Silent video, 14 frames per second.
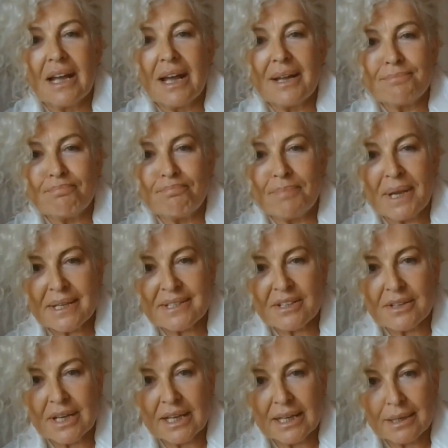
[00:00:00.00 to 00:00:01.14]
and
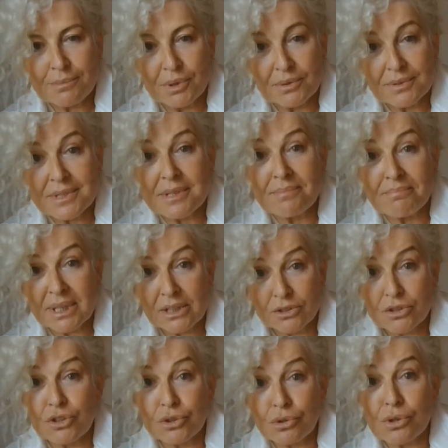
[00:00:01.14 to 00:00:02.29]
better able to
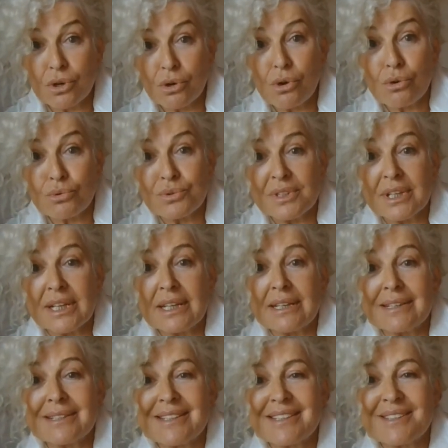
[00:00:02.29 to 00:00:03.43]
meet your own
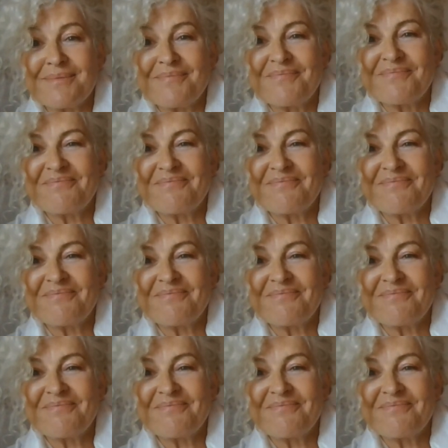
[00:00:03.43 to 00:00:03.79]
needs.